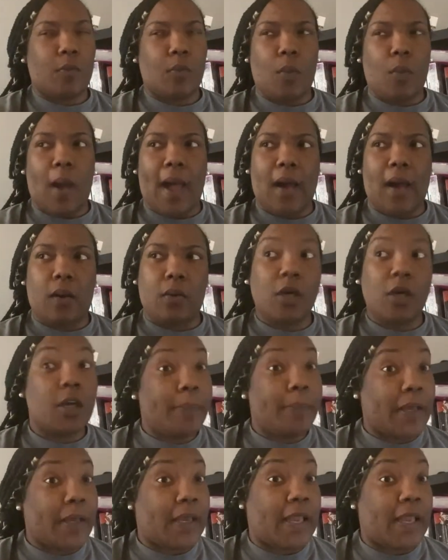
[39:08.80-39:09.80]
Wow.
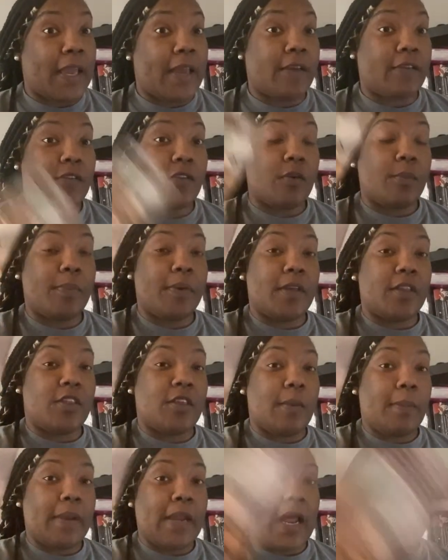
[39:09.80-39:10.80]
Could be a Cancer, but
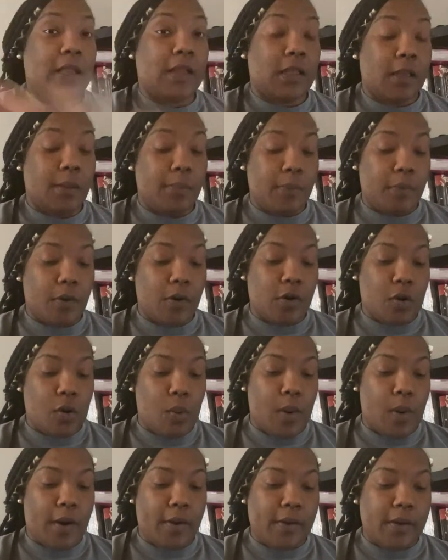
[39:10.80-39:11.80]
Gemini, Libra, and
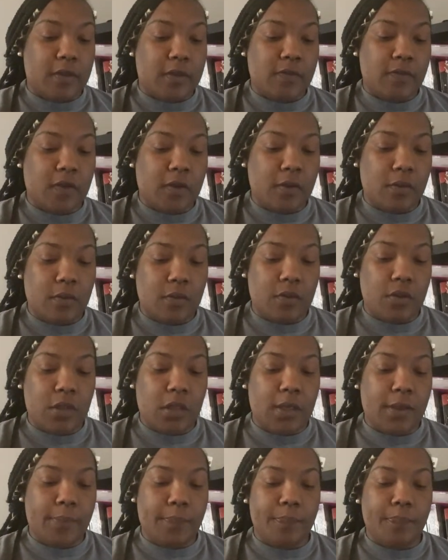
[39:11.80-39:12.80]
Aquarius
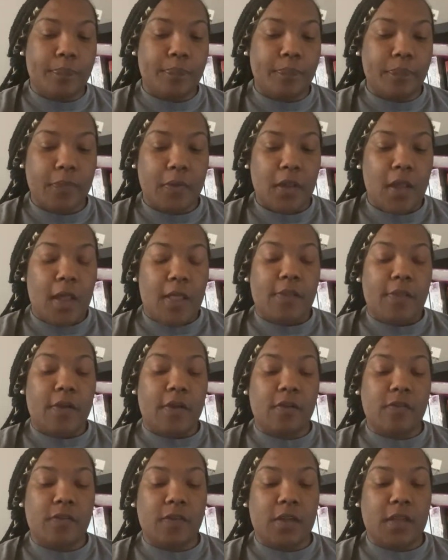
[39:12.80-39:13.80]
energy.
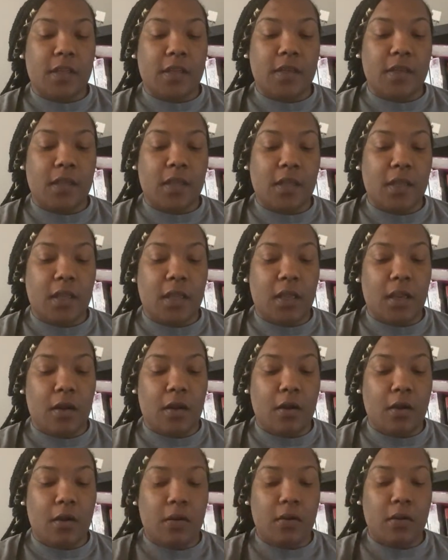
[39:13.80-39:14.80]
There's an ending
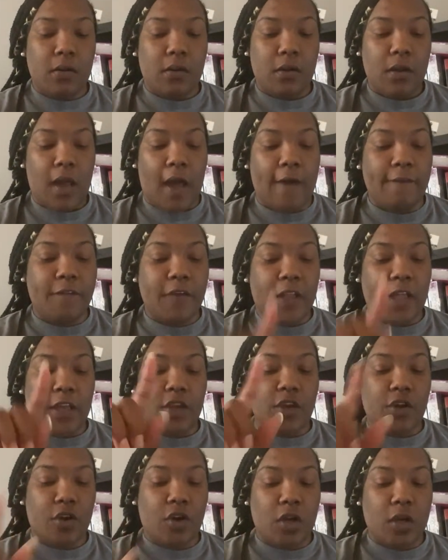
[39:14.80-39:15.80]
here. I feel like
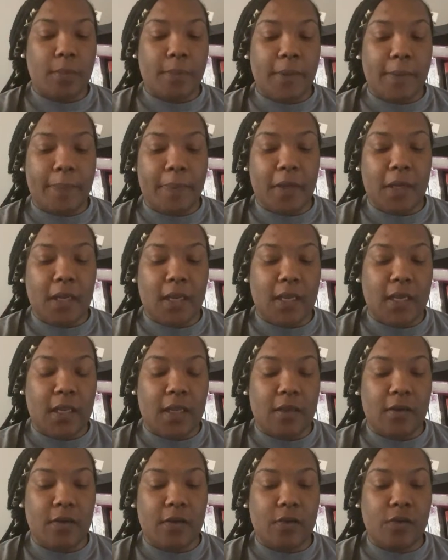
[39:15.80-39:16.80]
you're going to be putting an
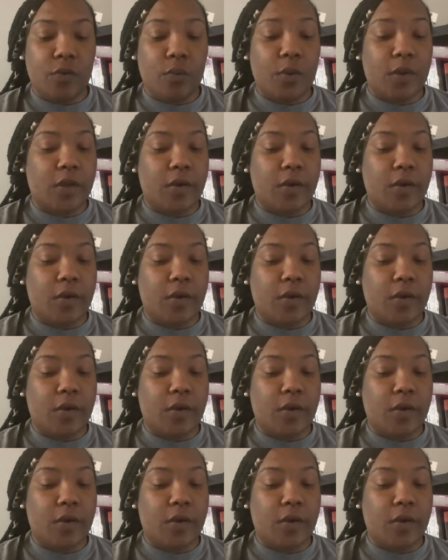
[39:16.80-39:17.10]
ending to it.